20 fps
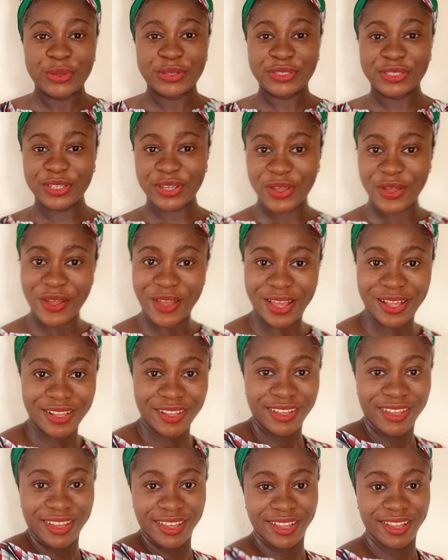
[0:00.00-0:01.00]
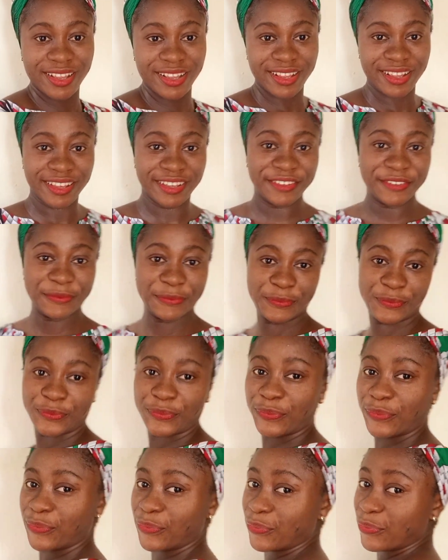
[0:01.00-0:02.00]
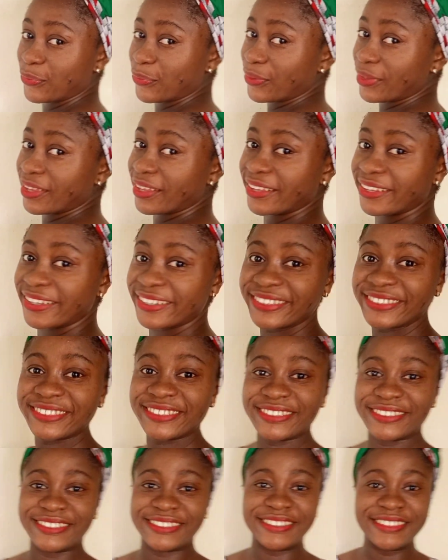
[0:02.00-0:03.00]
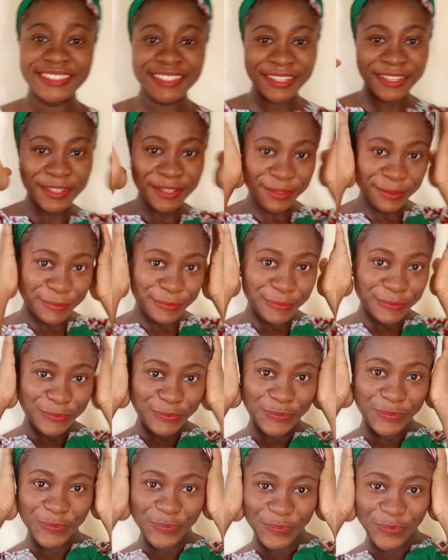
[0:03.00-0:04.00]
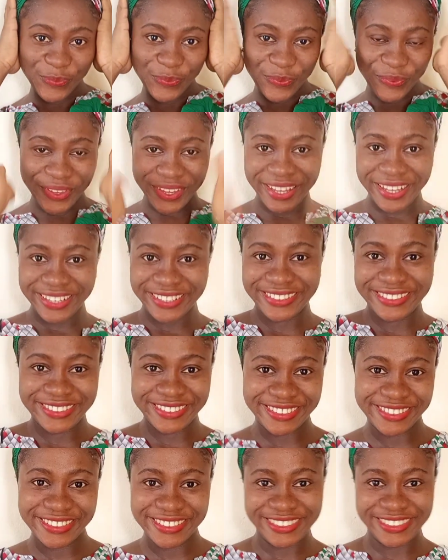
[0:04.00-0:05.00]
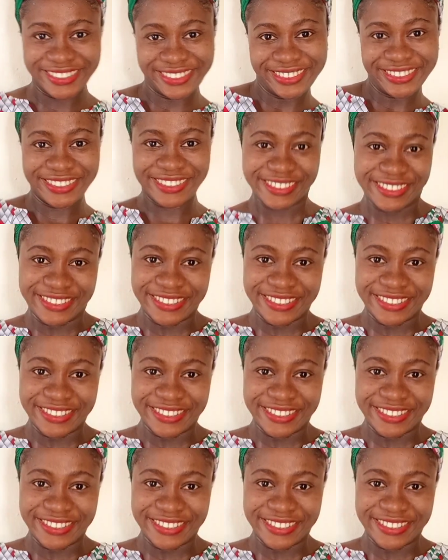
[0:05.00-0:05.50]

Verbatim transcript: hey guys welcome back to my channel i'm so excited to show you how i made this hair wrap you